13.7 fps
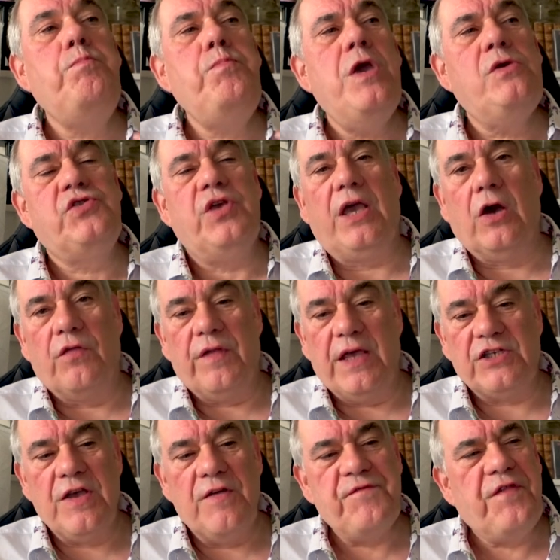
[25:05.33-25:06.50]
music on
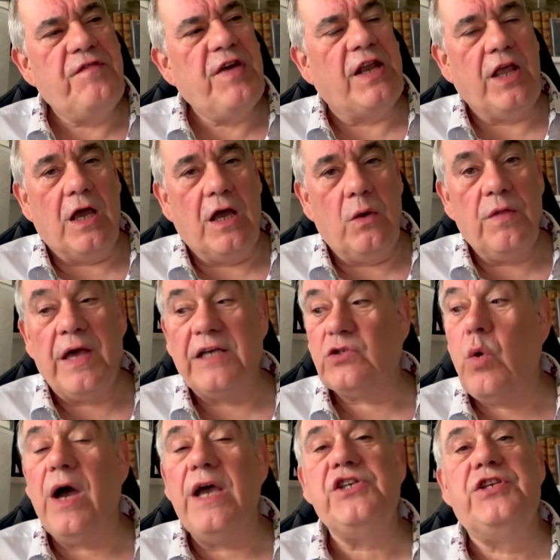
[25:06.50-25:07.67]
this video, that's
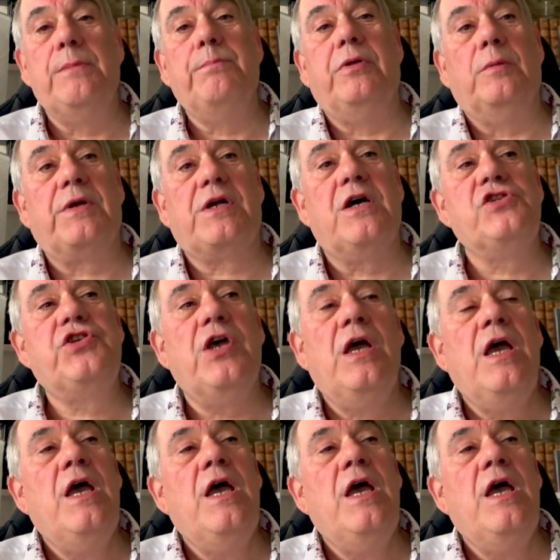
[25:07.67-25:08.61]
quite simple, because